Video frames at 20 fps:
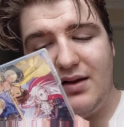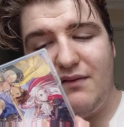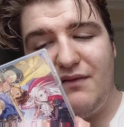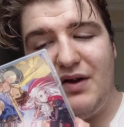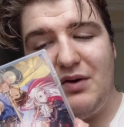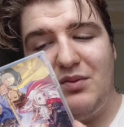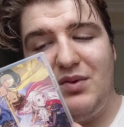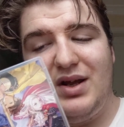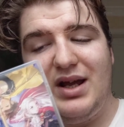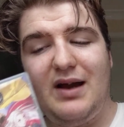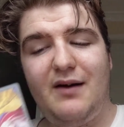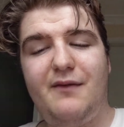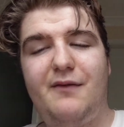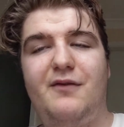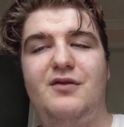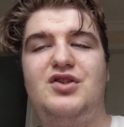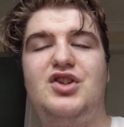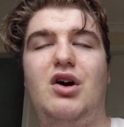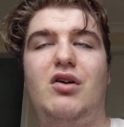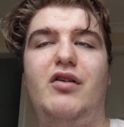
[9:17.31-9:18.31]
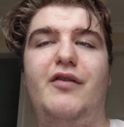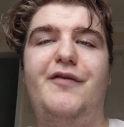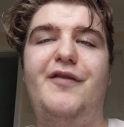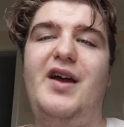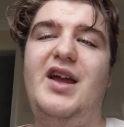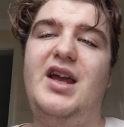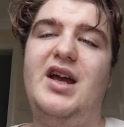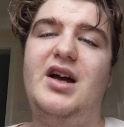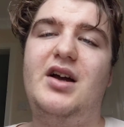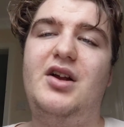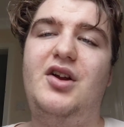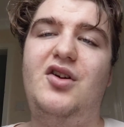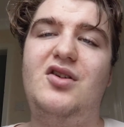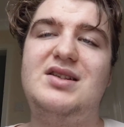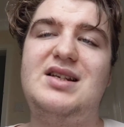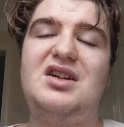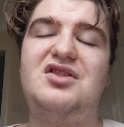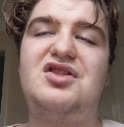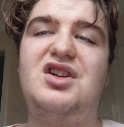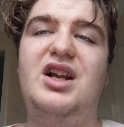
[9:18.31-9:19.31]
Then we have Dorothea, who's
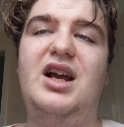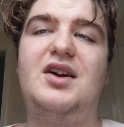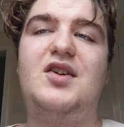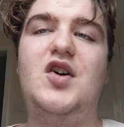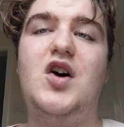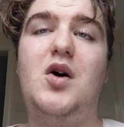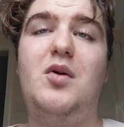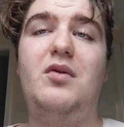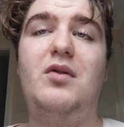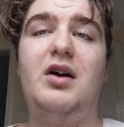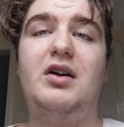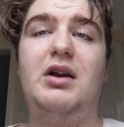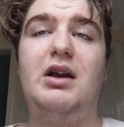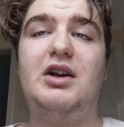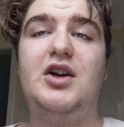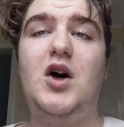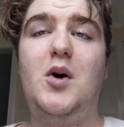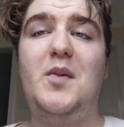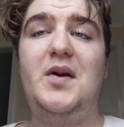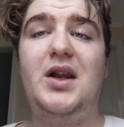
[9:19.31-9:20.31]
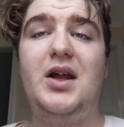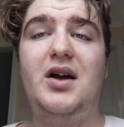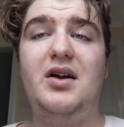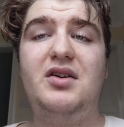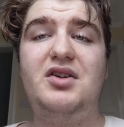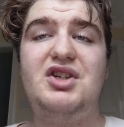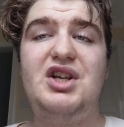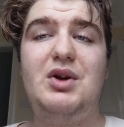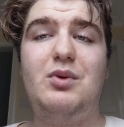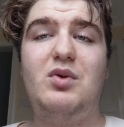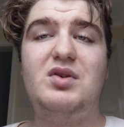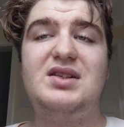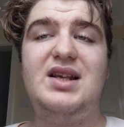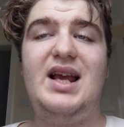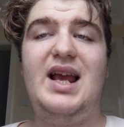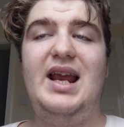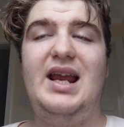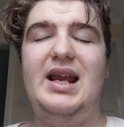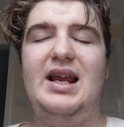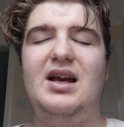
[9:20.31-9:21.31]
actually a commoner. She was
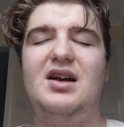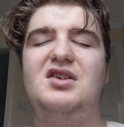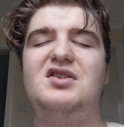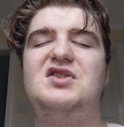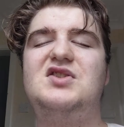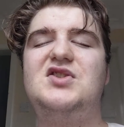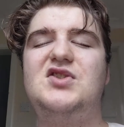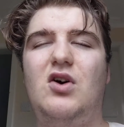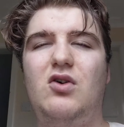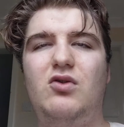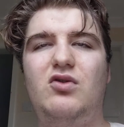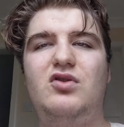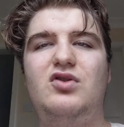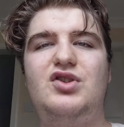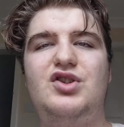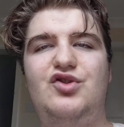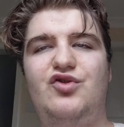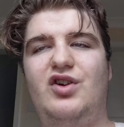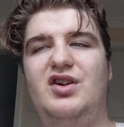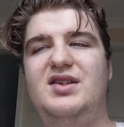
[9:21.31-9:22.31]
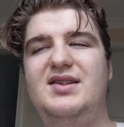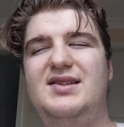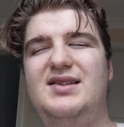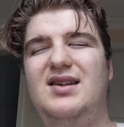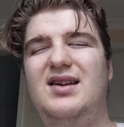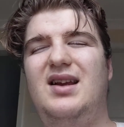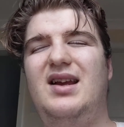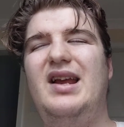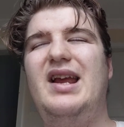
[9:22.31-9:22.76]
a songstress,